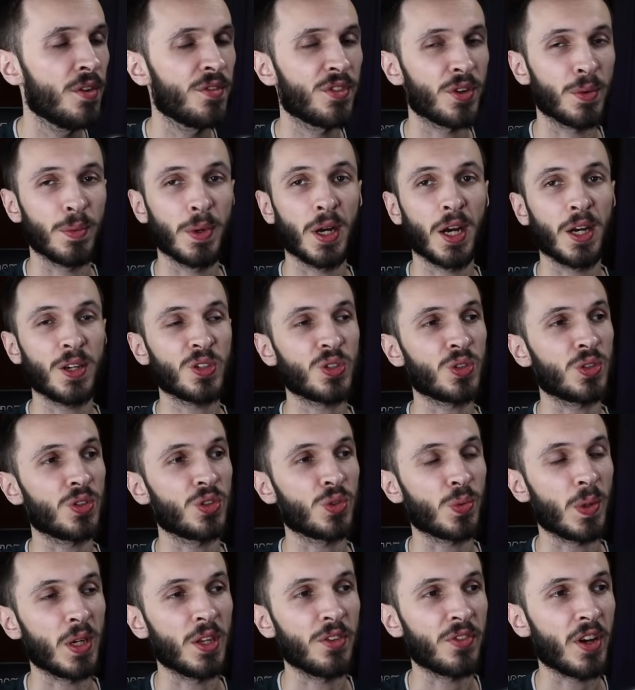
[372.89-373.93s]
from
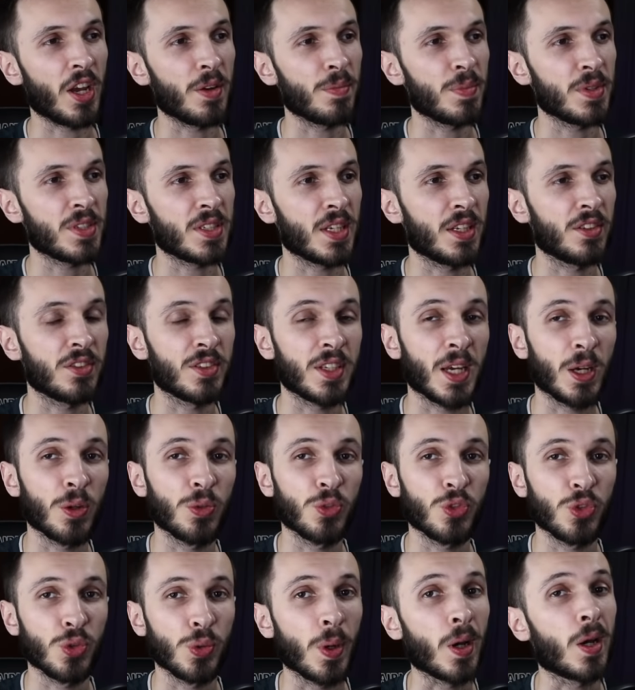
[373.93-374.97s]
125%
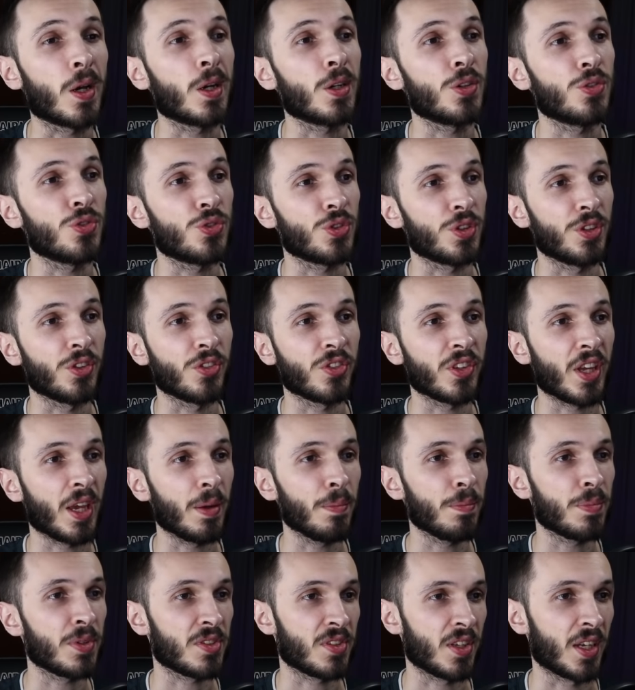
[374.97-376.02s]
down to
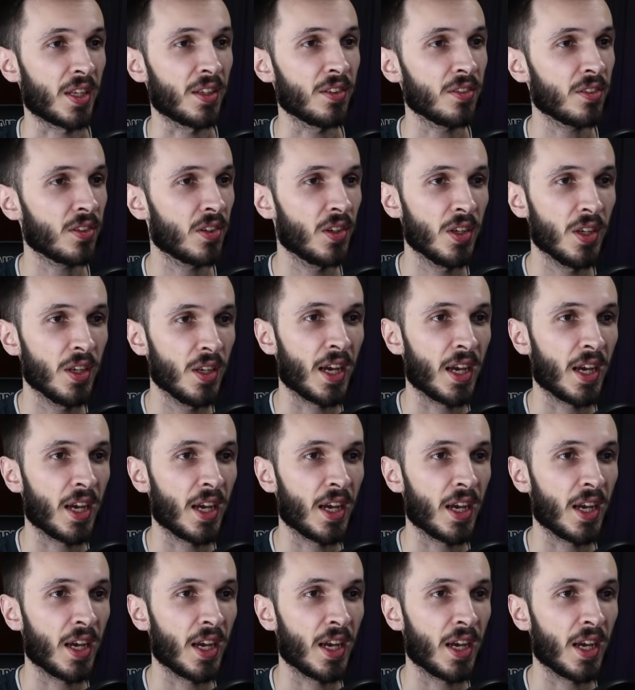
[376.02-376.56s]
110%,